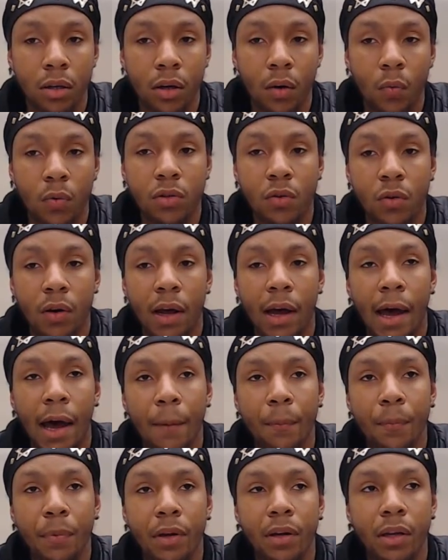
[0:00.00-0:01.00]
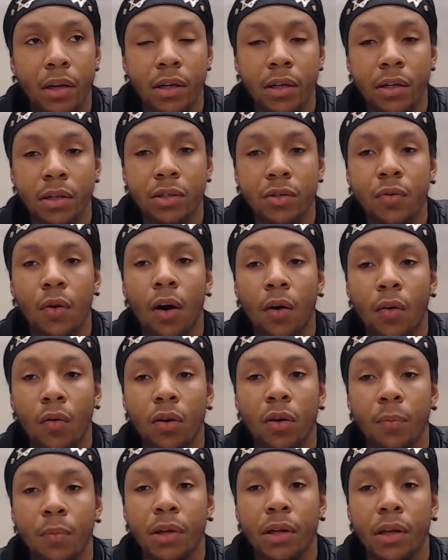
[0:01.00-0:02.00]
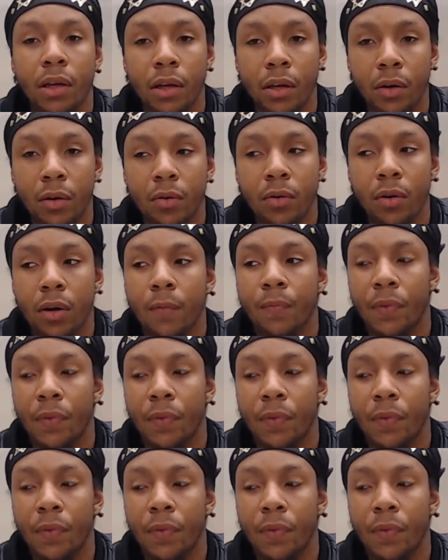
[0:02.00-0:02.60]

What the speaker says: What's going to happen is you are going to be killed